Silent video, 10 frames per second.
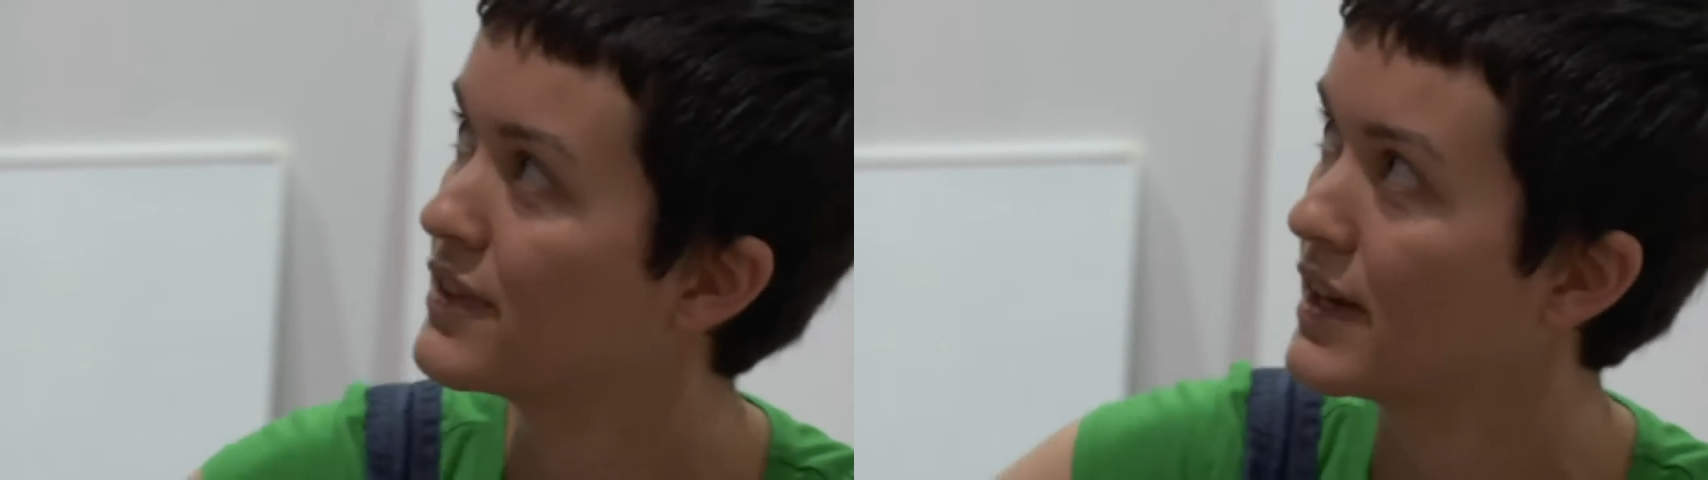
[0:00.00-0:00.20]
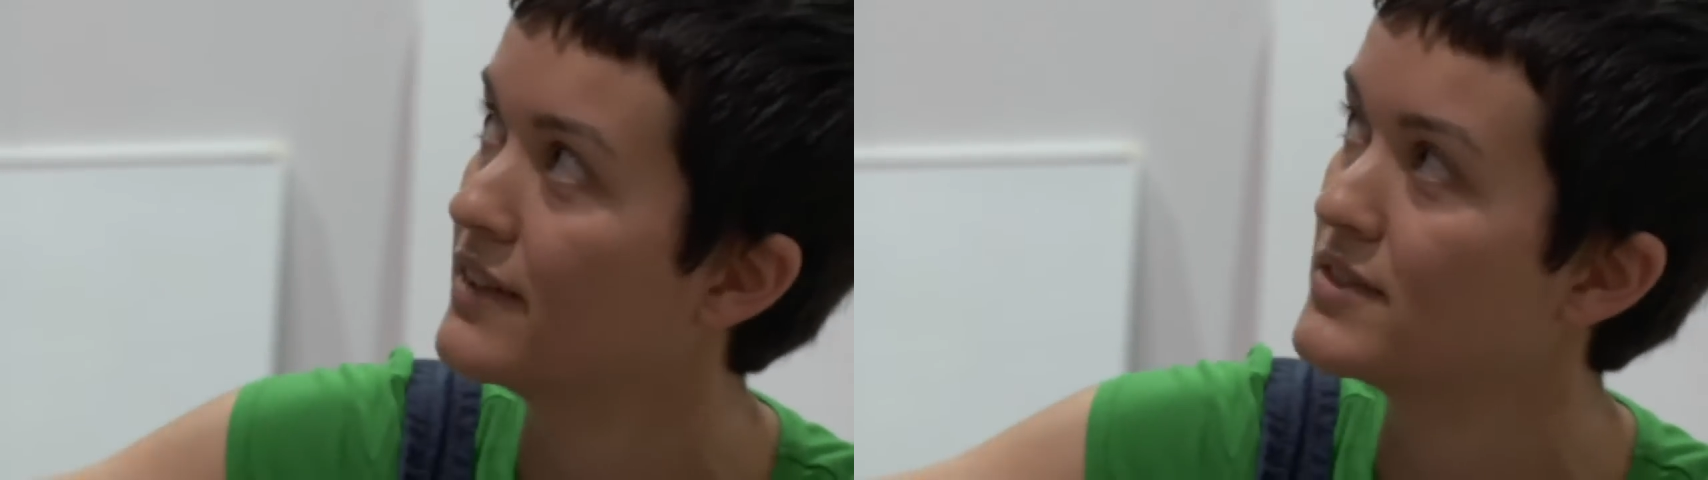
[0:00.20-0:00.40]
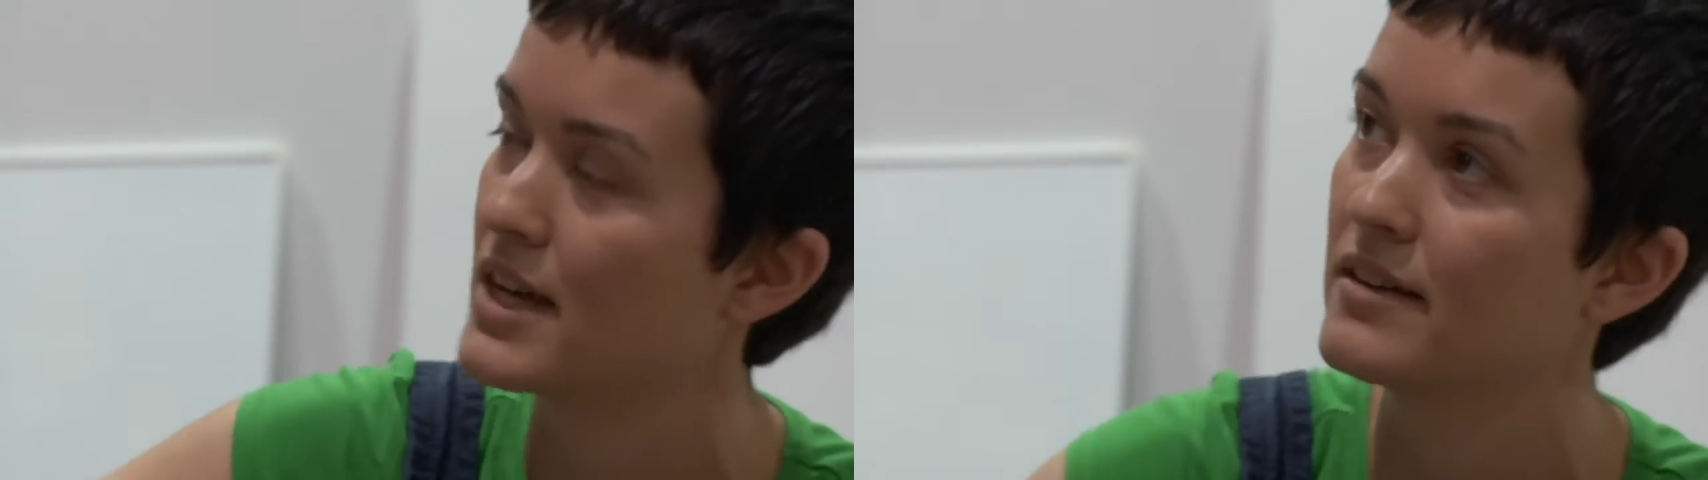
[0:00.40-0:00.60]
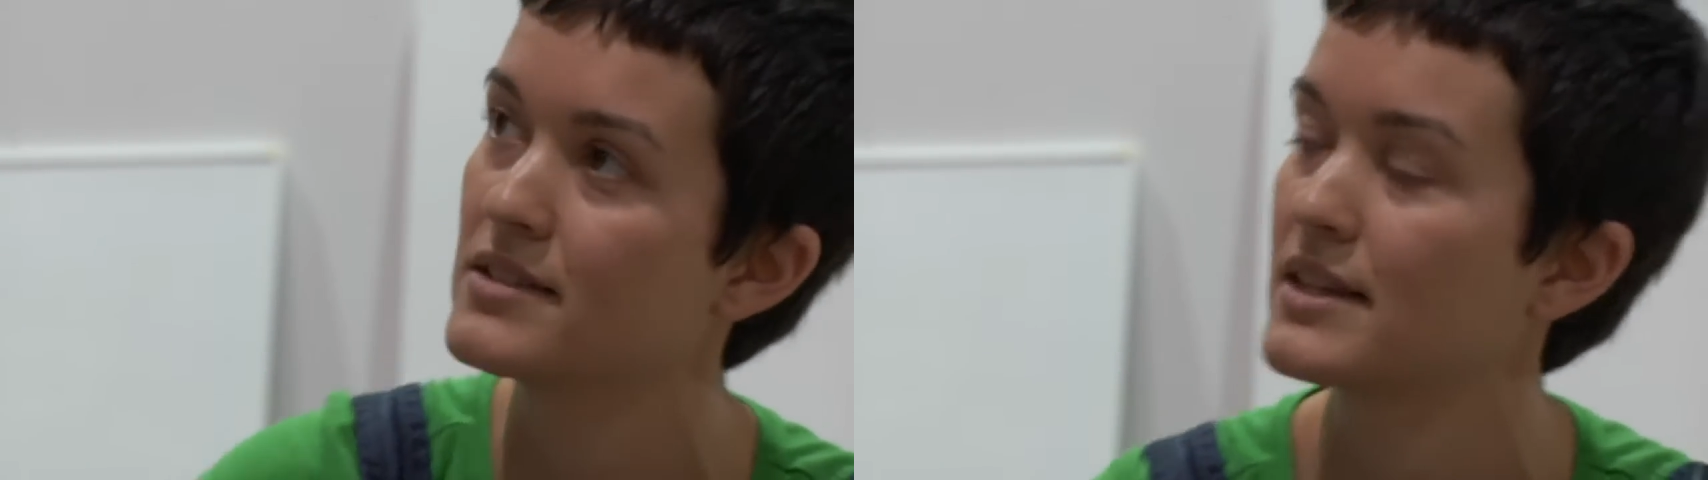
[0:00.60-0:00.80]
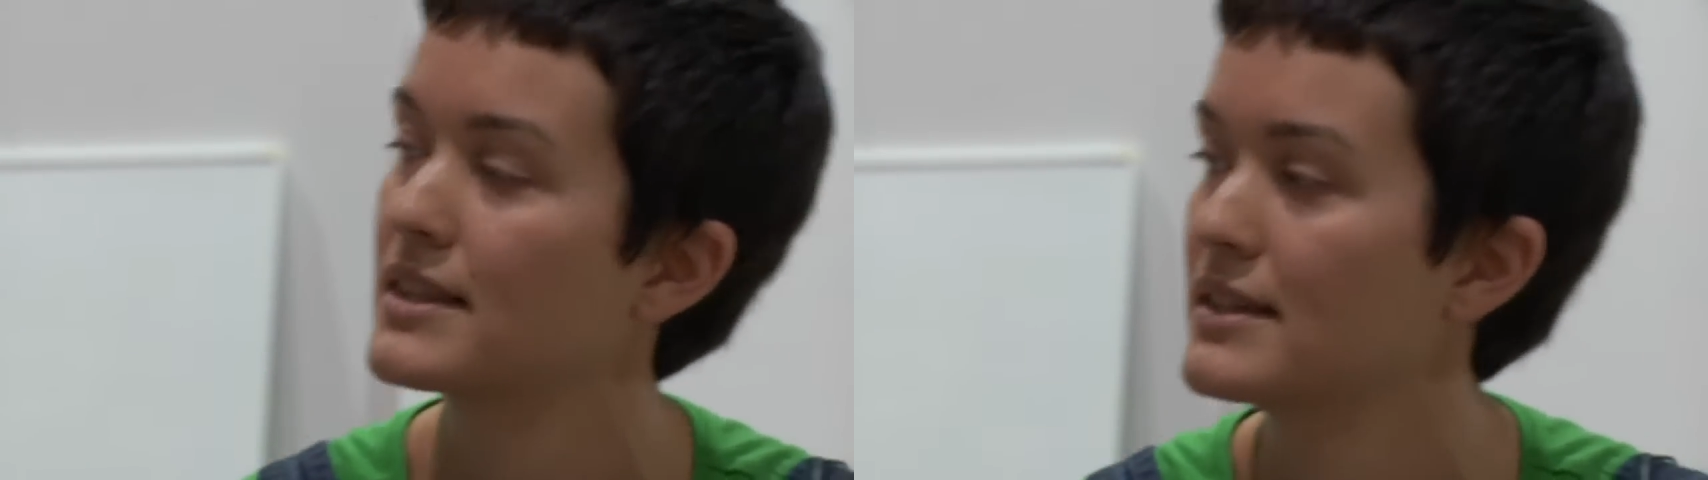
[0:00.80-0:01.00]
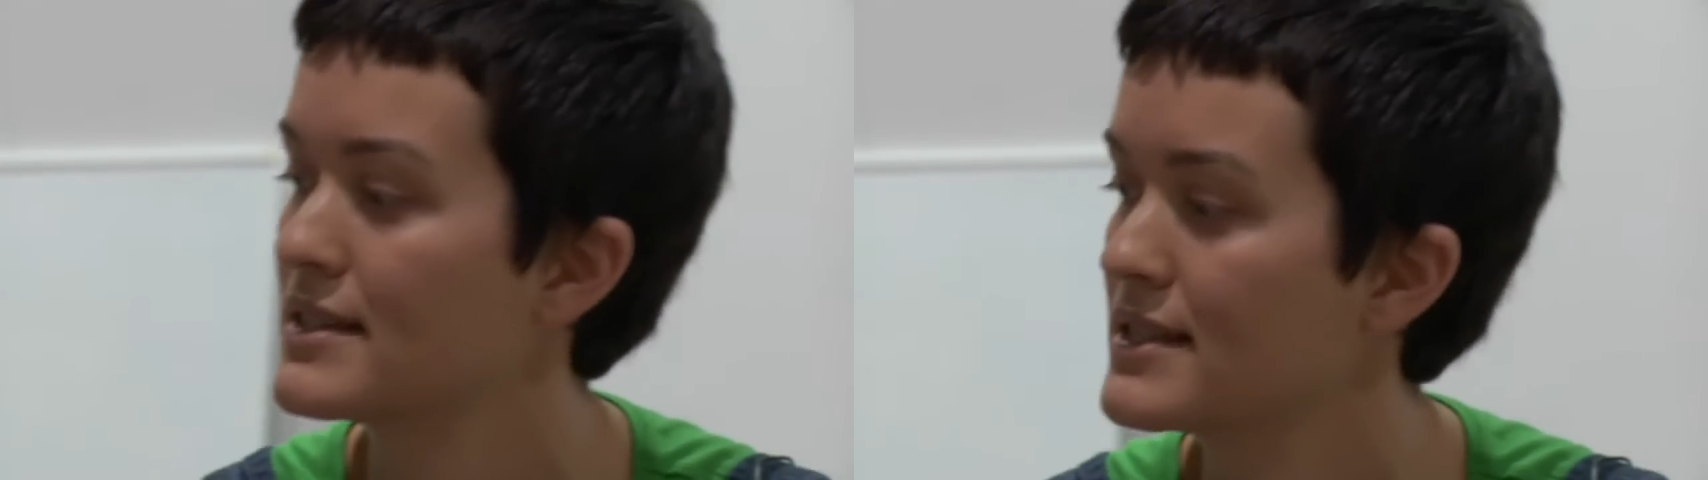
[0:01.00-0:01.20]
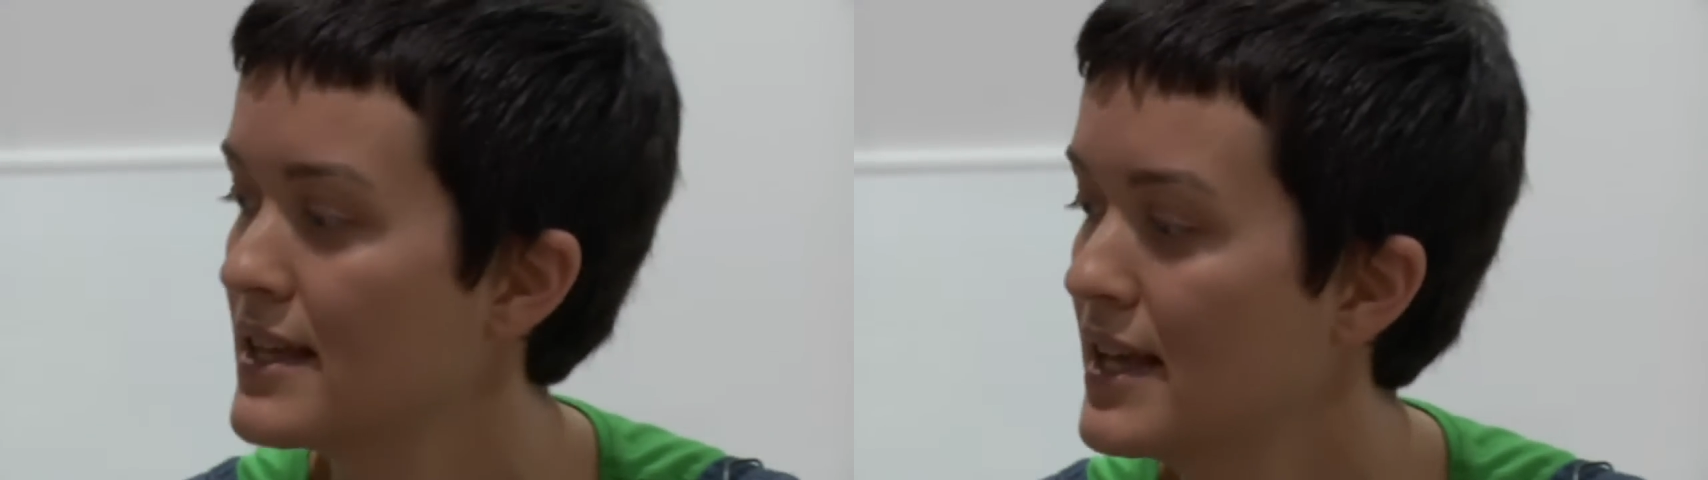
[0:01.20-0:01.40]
kind of tiles like this.